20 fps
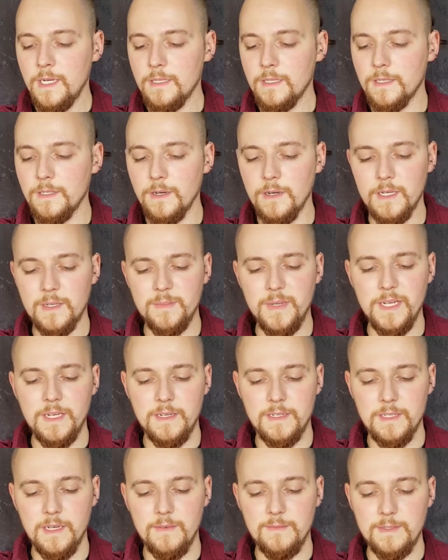The dark made
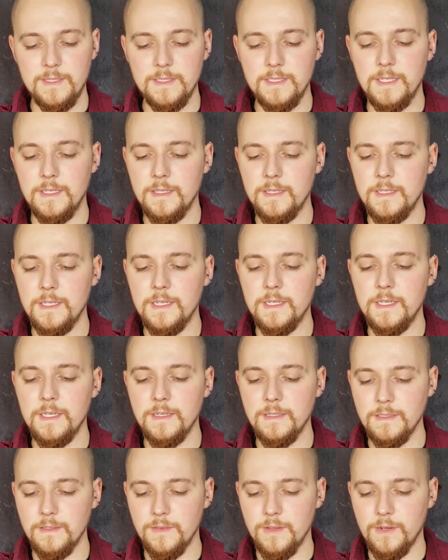it tough to see the
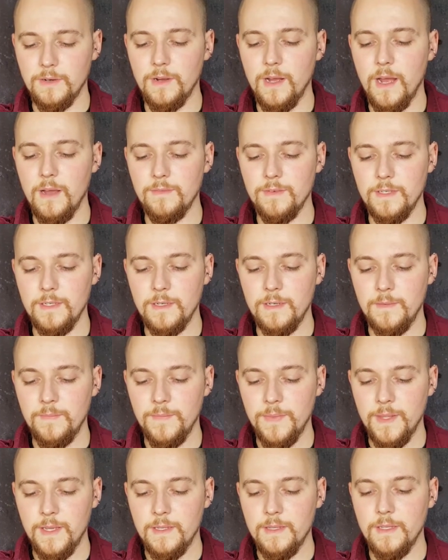details of the craft.
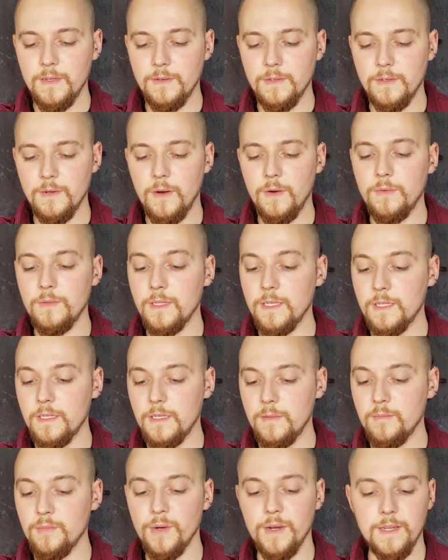There were only
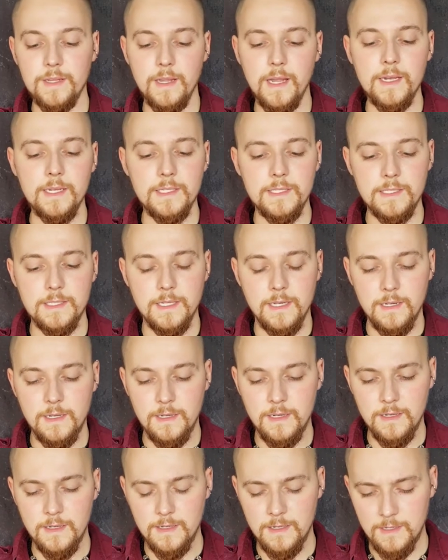bright lights.
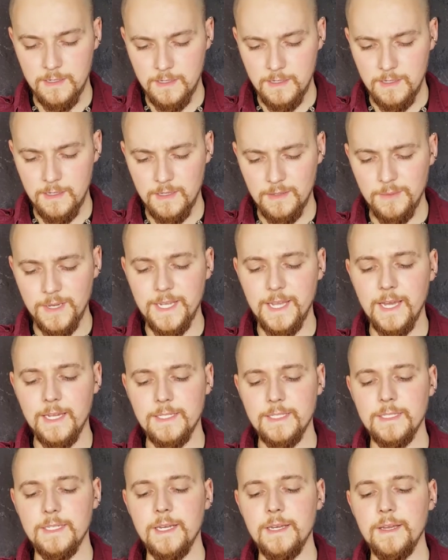"We
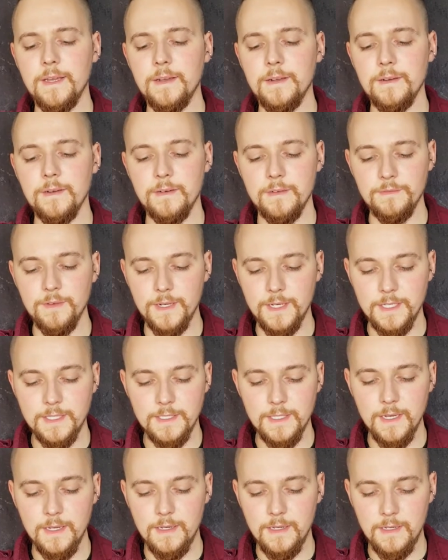can't stay here," Ruggy
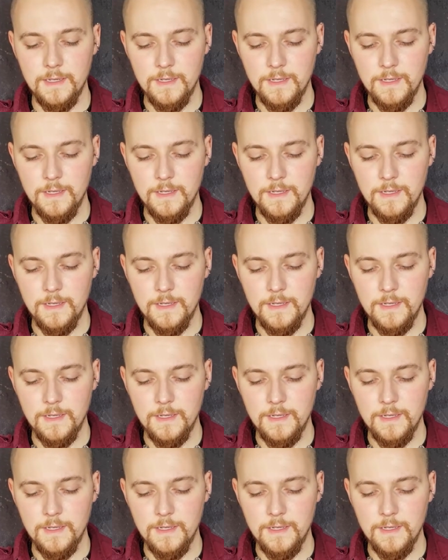said.